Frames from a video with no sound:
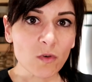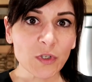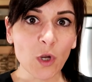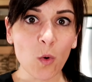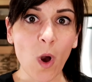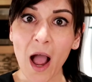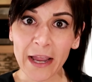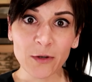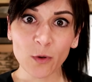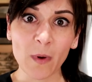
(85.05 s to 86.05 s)
so
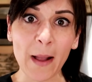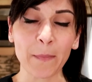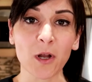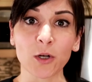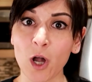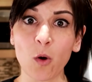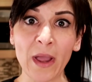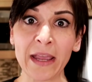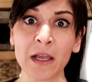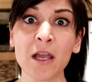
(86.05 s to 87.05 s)
I grew up
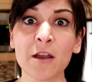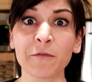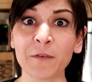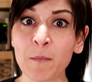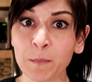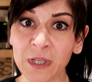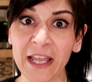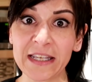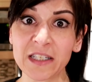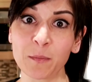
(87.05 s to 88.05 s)
going from
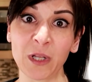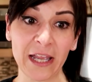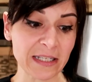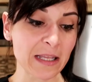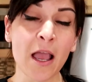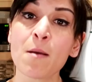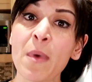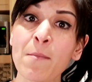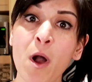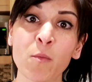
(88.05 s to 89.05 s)
place to place.
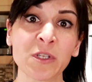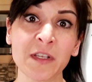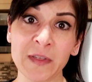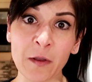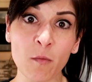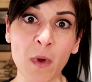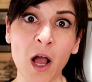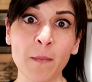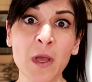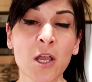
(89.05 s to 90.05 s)
My mom was a single
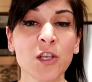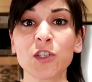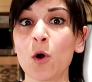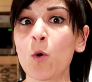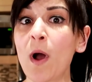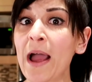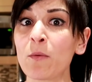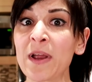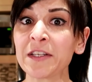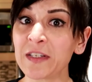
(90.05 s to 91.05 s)
mom, so I
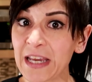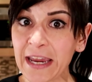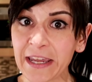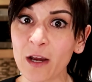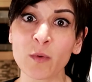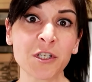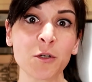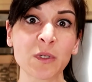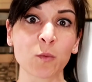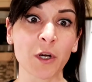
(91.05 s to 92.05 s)
went to daycare when
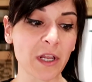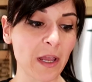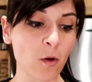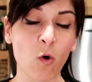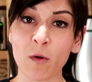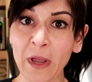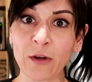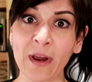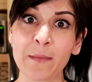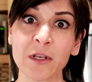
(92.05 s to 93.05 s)
she was working, or my
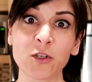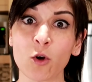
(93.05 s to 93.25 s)
grandma's,